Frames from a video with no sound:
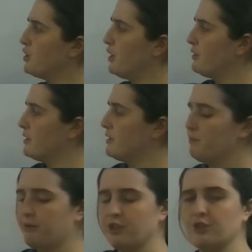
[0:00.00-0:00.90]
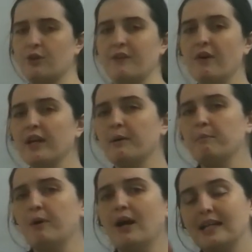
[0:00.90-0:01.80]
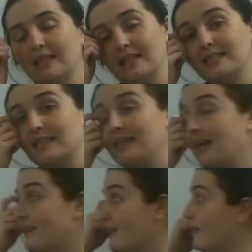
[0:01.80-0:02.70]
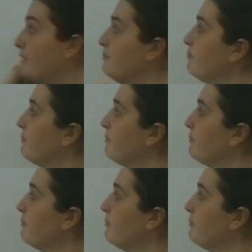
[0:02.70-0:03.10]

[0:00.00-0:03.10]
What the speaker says: Charles's, and pressure law. And if I combined these together,